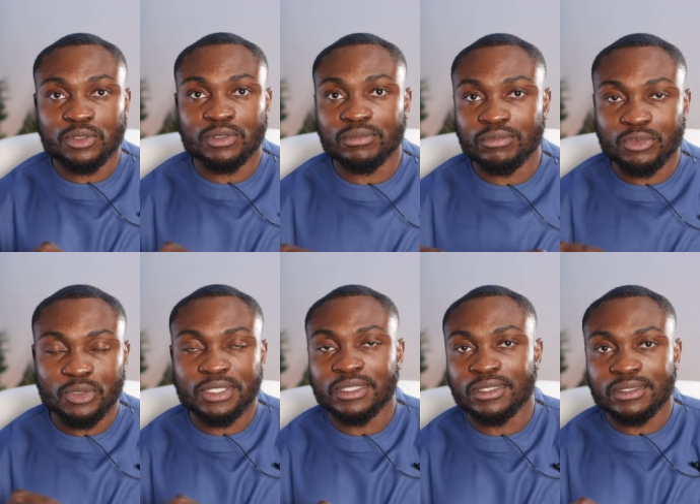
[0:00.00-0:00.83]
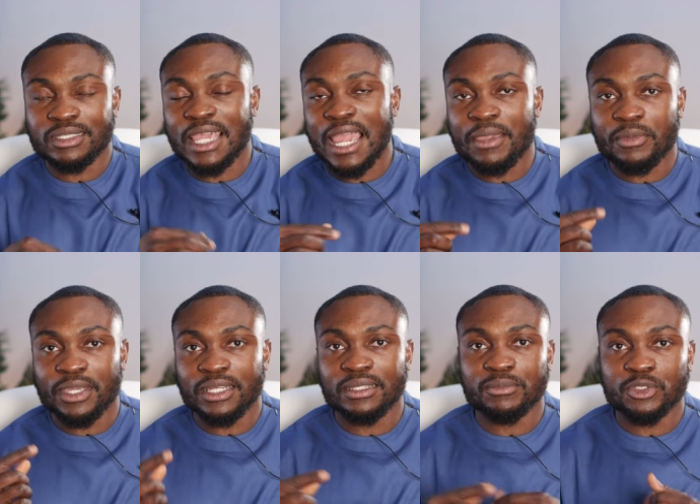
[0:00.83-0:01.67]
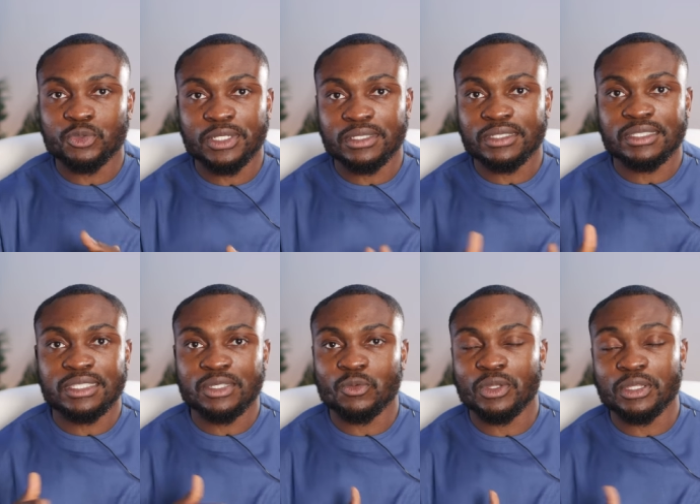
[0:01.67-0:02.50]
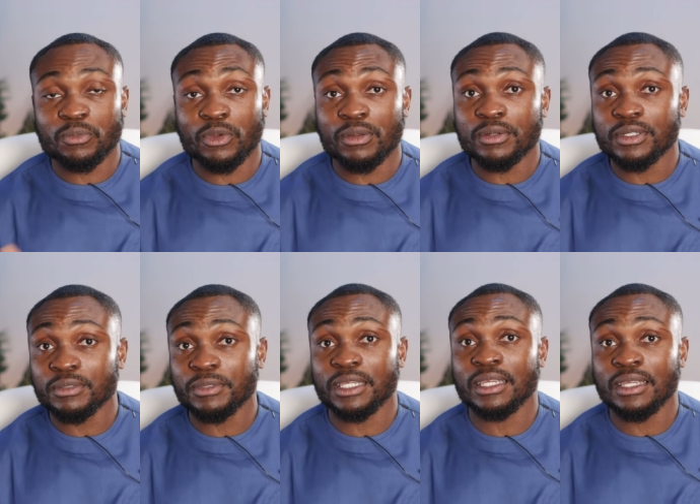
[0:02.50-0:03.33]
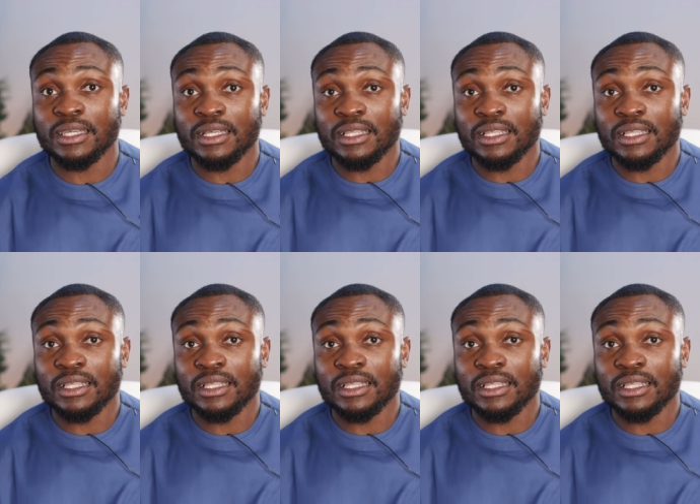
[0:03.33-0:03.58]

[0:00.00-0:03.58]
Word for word: you know doing the timing in between to see what the problem could be